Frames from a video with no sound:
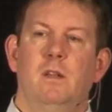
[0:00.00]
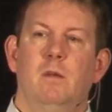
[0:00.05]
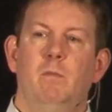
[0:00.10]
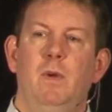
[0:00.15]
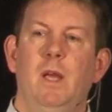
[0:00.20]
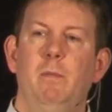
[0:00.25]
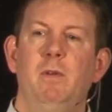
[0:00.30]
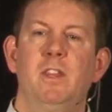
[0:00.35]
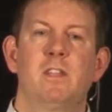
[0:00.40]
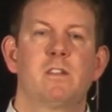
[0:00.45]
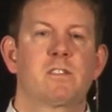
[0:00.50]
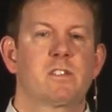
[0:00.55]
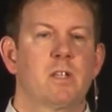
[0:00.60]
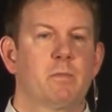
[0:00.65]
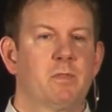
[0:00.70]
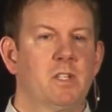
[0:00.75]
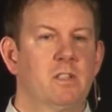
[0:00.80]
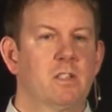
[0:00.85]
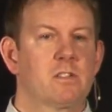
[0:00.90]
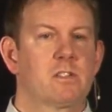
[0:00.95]
Maybe there's
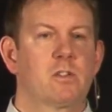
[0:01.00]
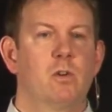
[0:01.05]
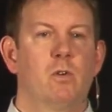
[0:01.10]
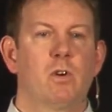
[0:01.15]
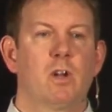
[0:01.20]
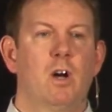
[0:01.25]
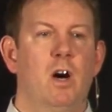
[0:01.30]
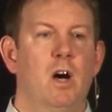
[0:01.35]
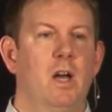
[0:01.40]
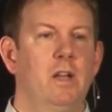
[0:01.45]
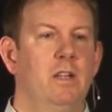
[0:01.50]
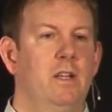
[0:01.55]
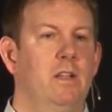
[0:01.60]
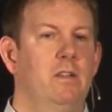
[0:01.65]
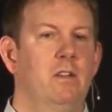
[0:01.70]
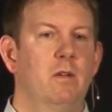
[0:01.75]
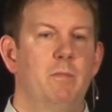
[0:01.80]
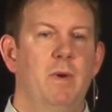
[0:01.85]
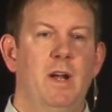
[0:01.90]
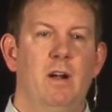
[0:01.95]
something that's going on in
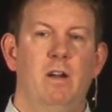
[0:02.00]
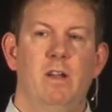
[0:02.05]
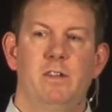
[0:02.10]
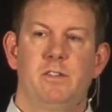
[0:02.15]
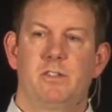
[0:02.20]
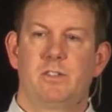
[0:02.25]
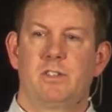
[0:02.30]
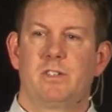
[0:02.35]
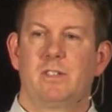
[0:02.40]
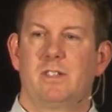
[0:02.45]
your marriage.